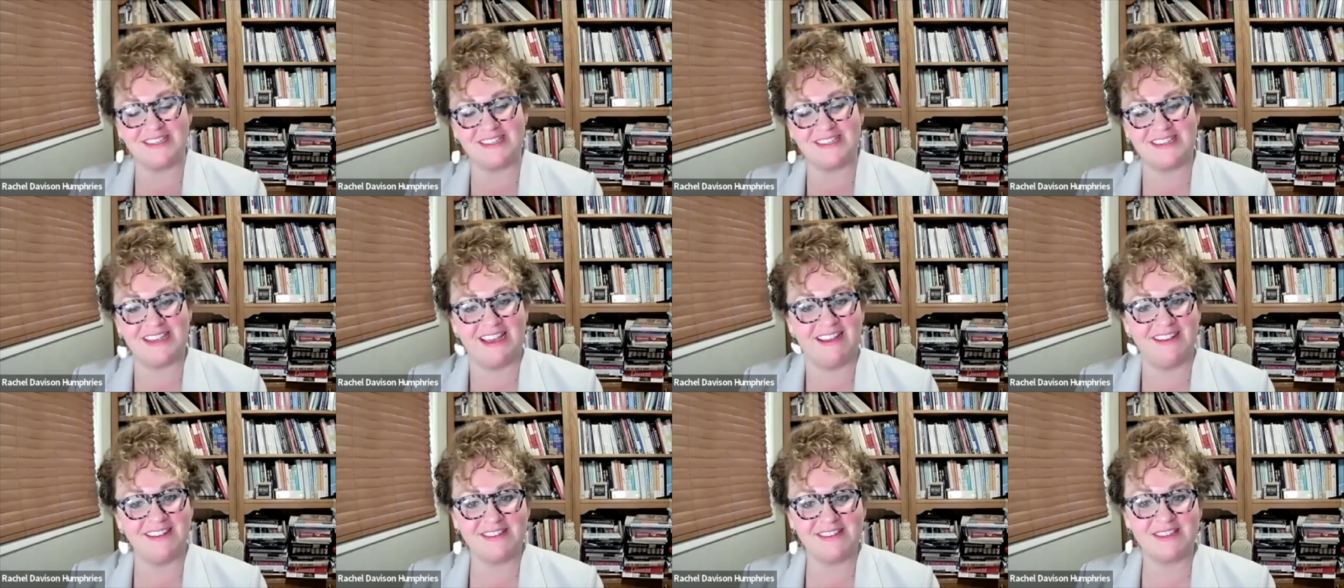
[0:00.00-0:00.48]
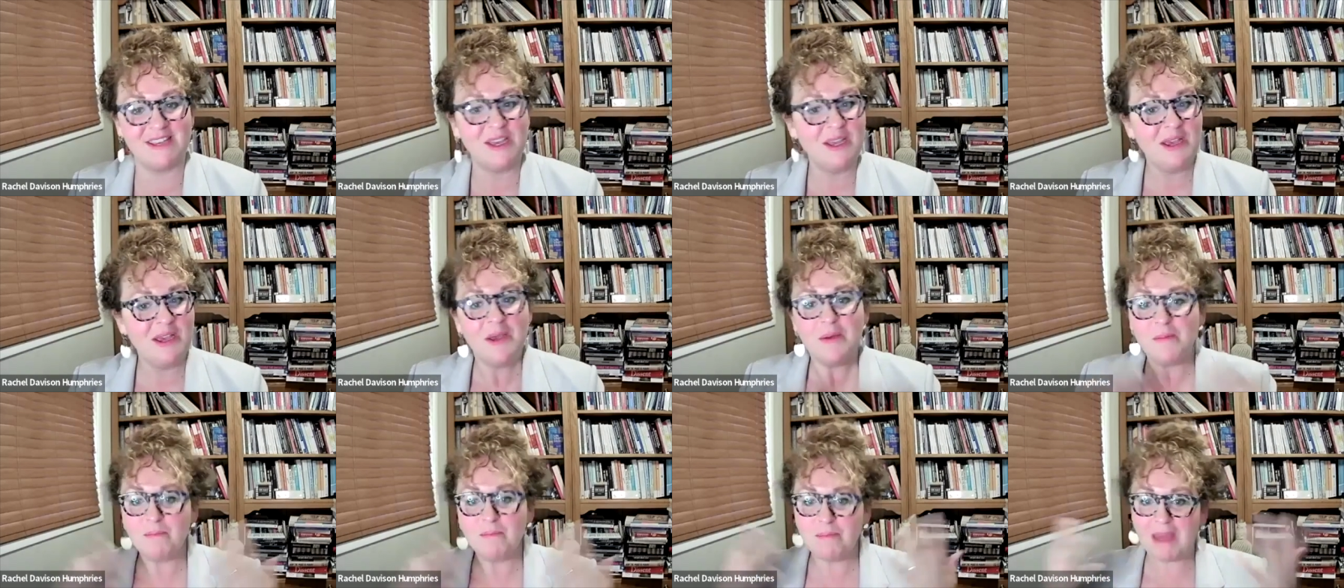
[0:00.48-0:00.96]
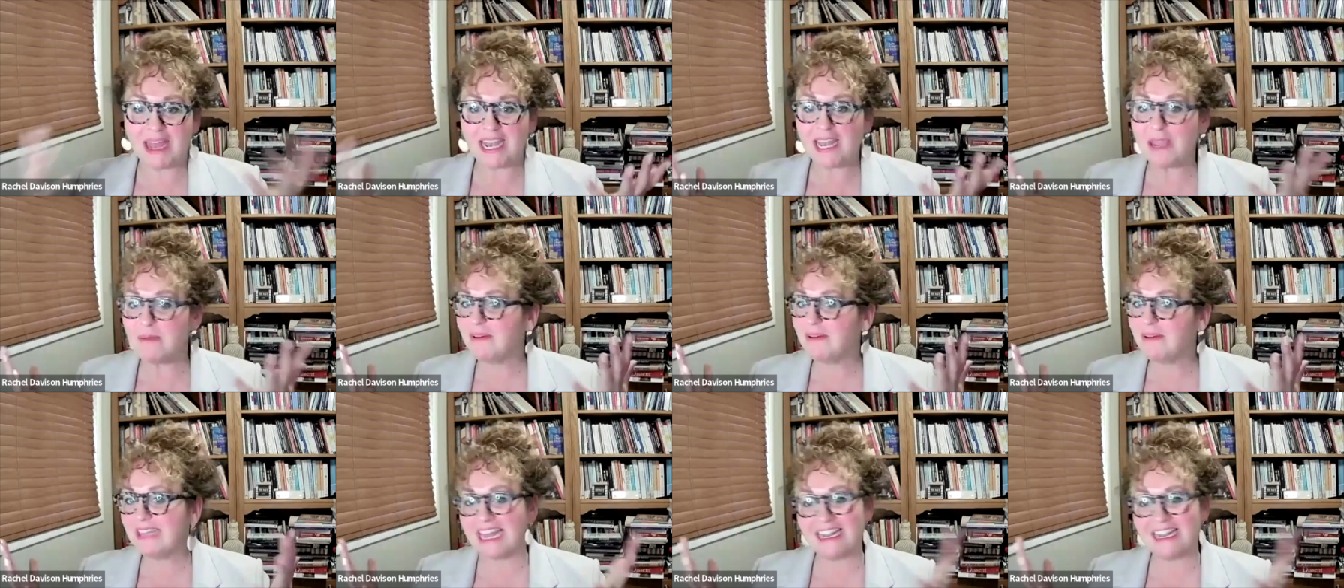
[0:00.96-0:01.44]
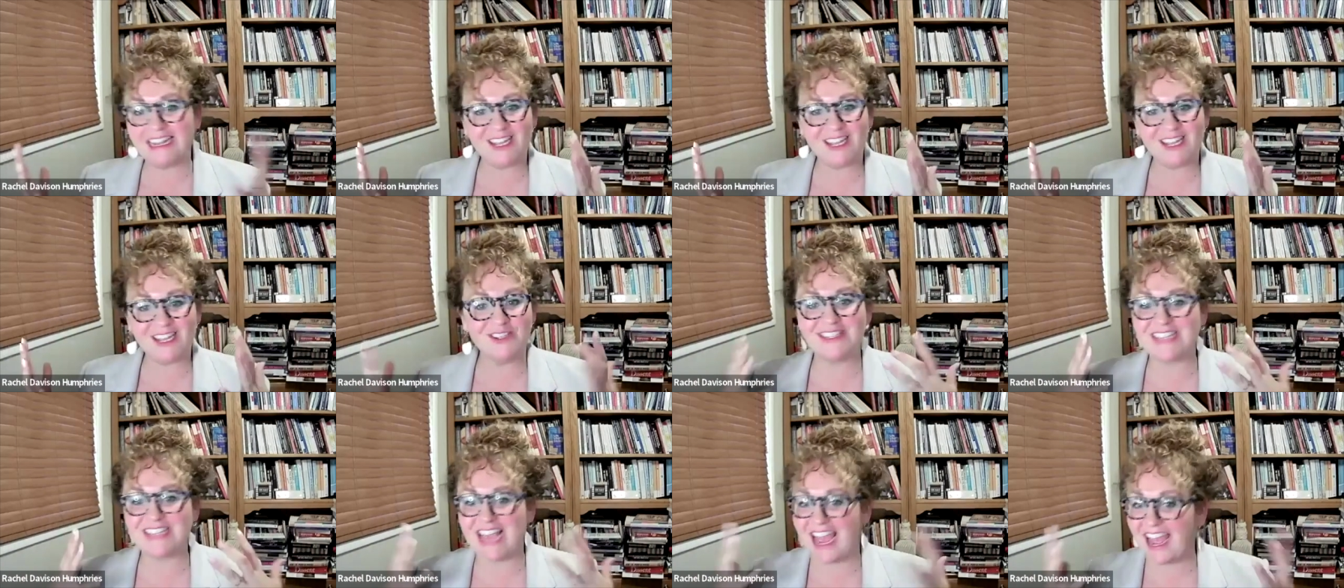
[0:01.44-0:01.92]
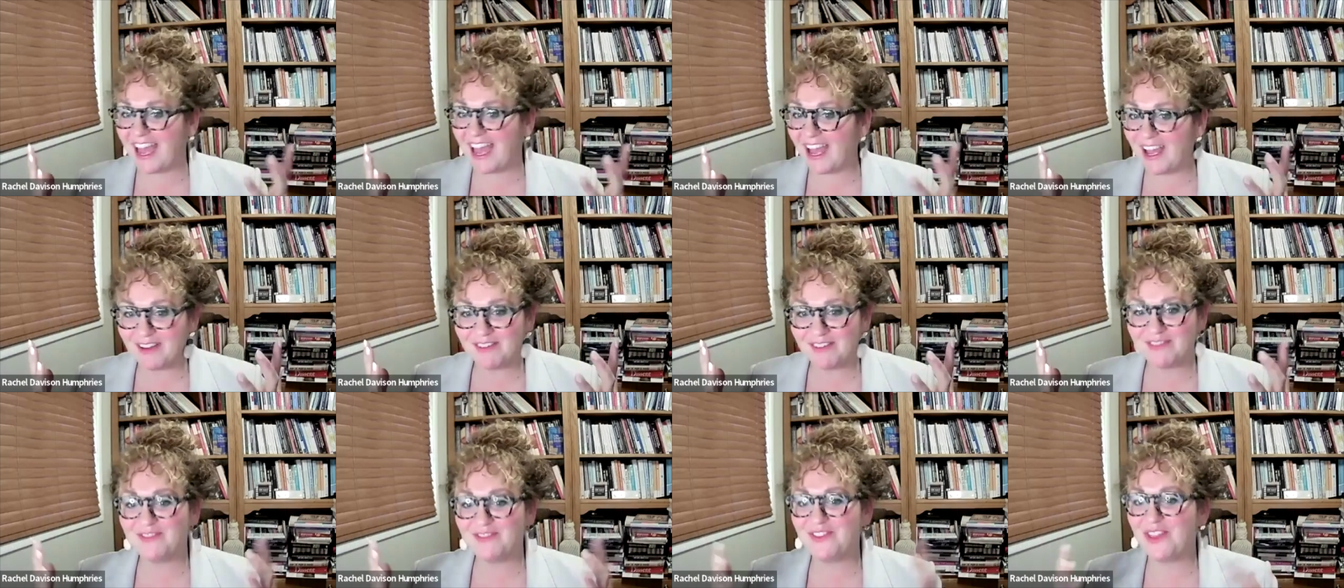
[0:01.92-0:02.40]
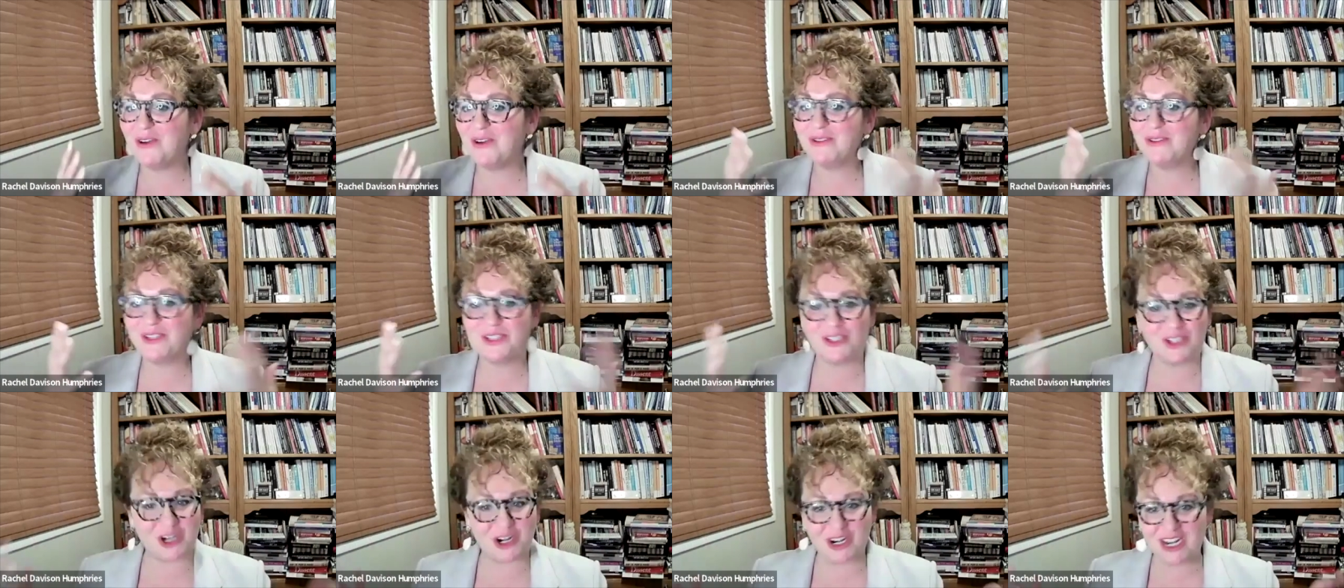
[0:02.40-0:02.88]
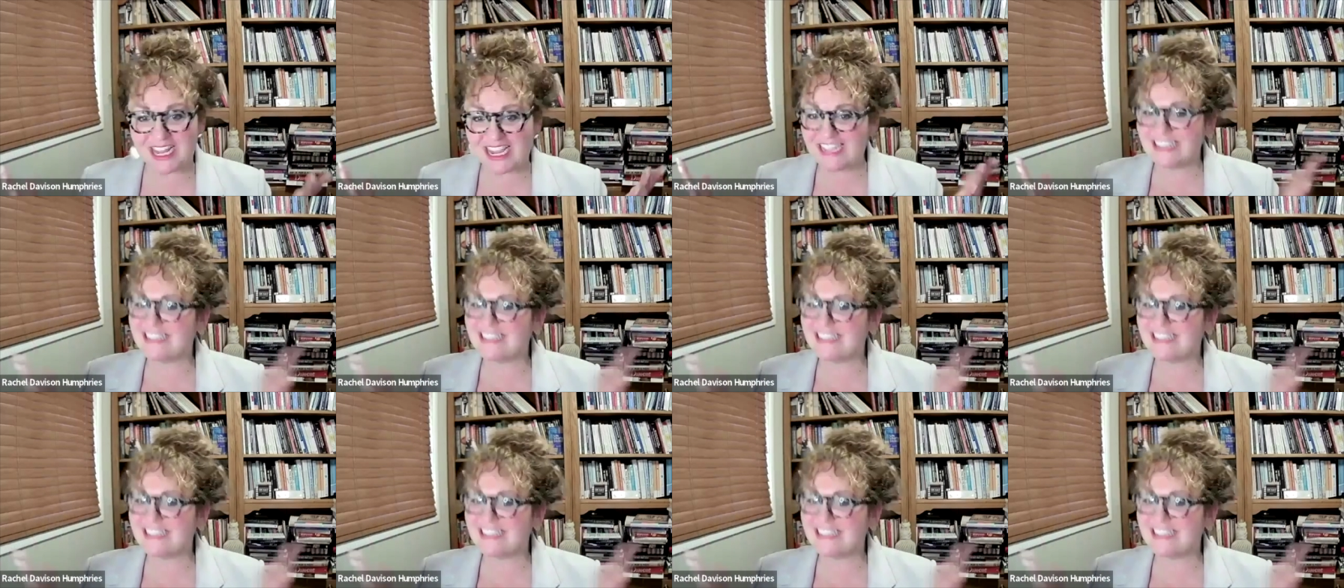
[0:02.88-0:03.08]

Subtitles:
as many millennials have those journeys,